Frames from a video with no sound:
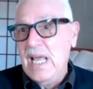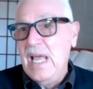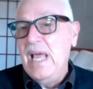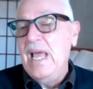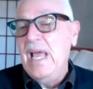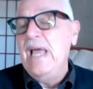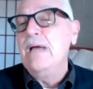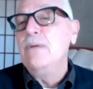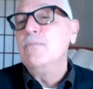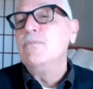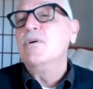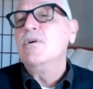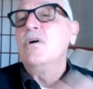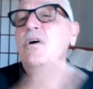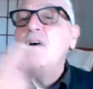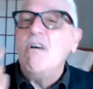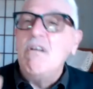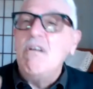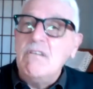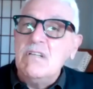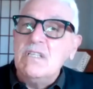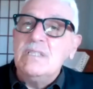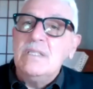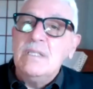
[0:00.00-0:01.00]
And we're
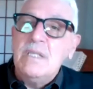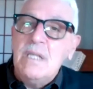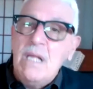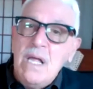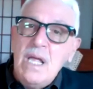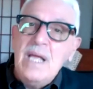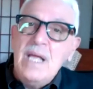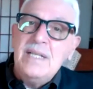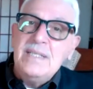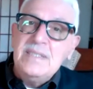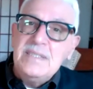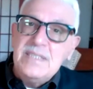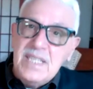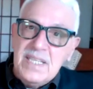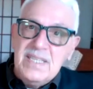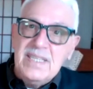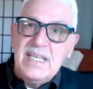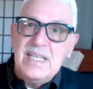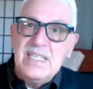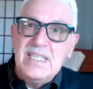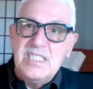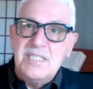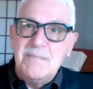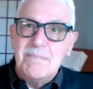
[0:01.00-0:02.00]
holding on to
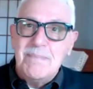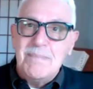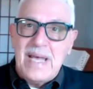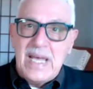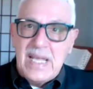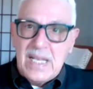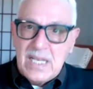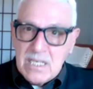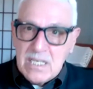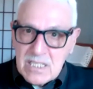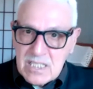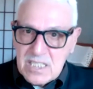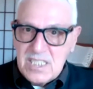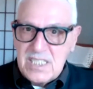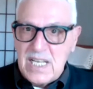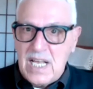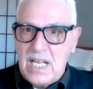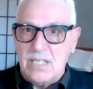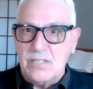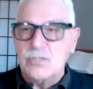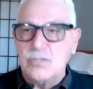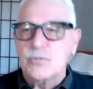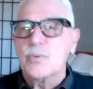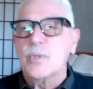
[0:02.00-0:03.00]
things about
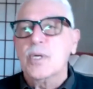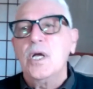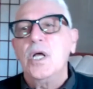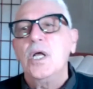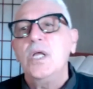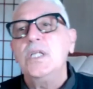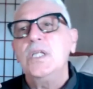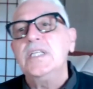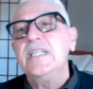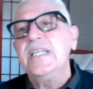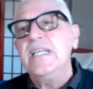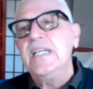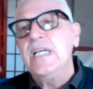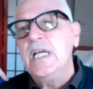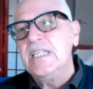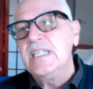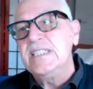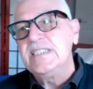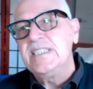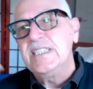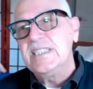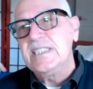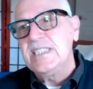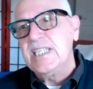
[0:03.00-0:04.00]
ourselves. We're holding on
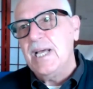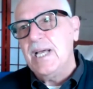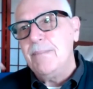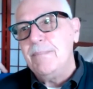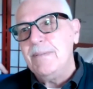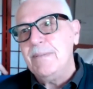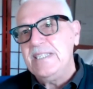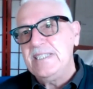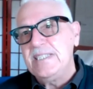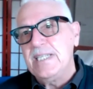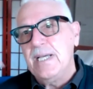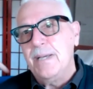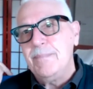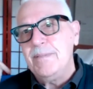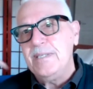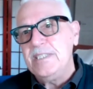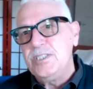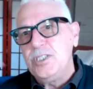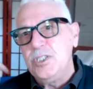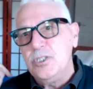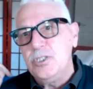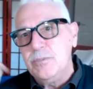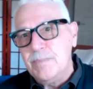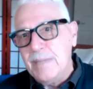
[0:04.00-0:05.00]
to tubby
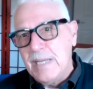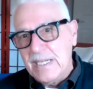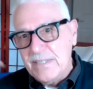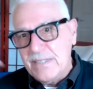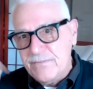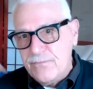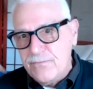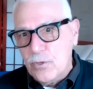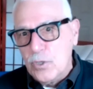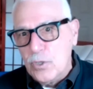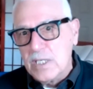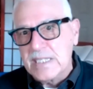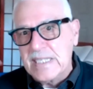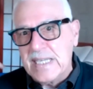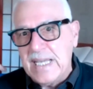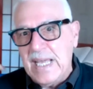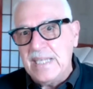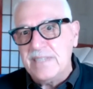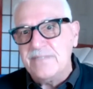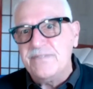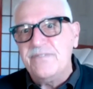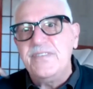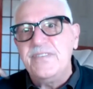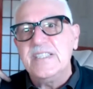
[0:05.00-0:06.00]
2x4
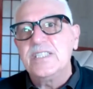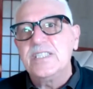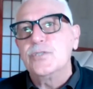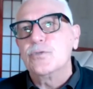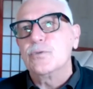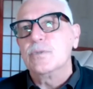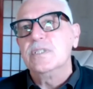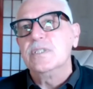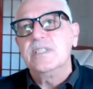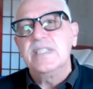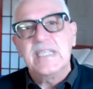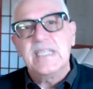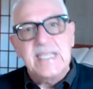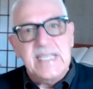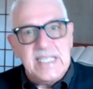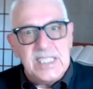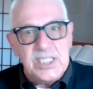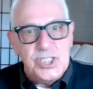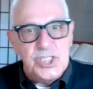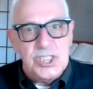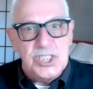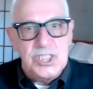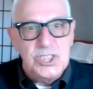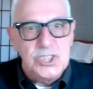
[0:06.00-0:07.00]
can't fit through the
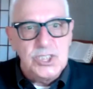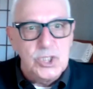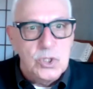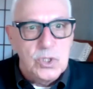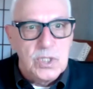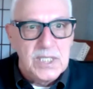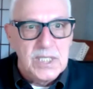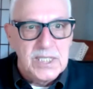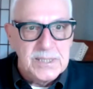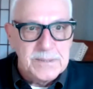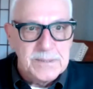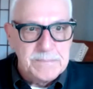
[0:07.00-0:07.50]
kitchen door.